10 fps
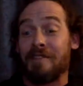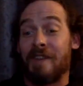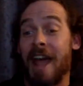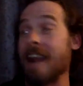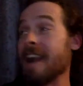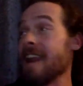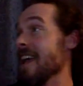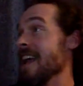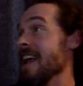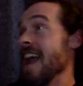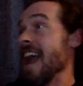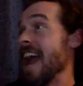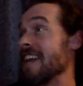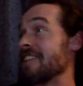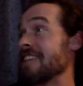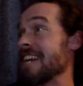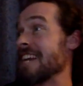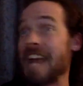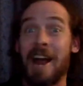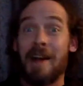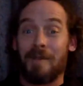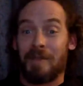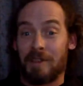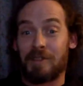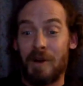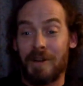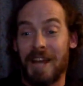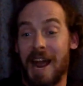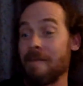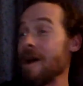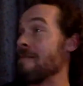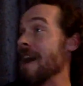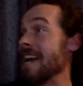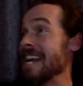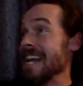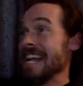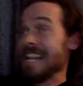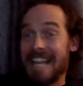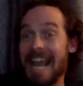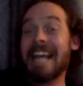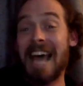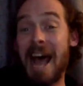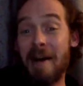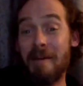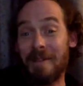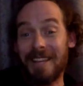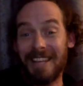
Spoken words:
event, and I see a camera, the zone camera. I'm like, take them.